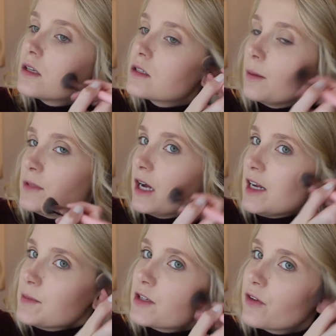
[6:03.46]

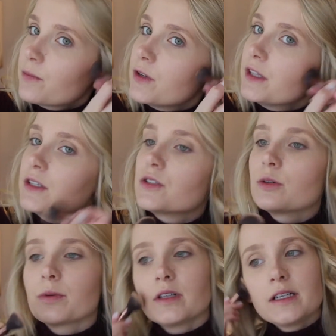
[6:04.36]
sometimes if I'm feeling
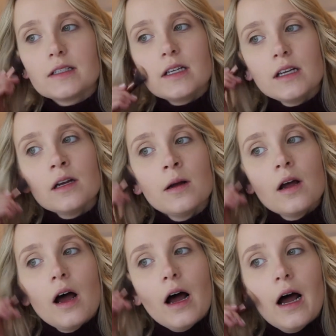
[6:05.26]
super lazy,
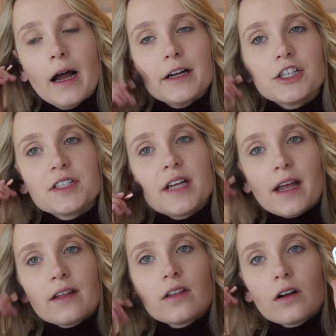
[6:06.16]
I just
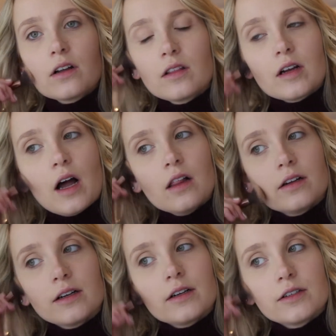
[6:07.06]
take the
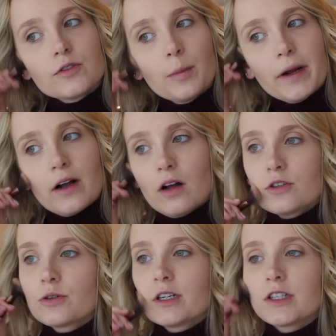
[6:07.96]
colors from my
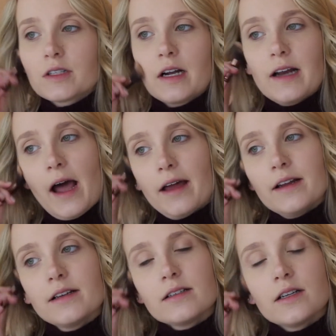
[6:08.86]
contour and just kind of add
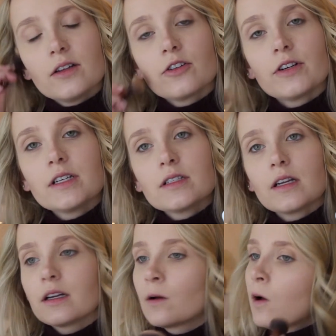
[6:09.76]
it to the crease.
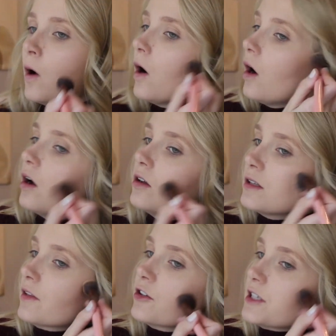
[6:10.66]
Like I'll
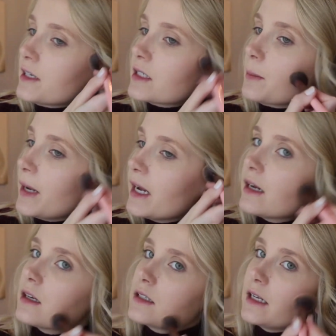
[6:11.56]
either take the
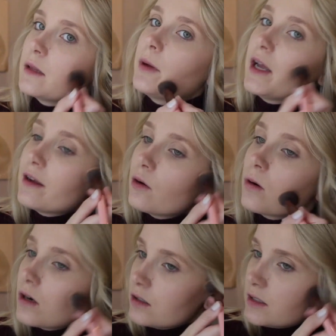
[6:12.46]
pink,
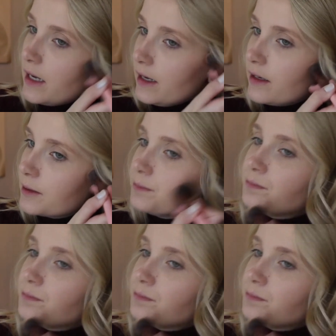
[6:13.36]
or I'll take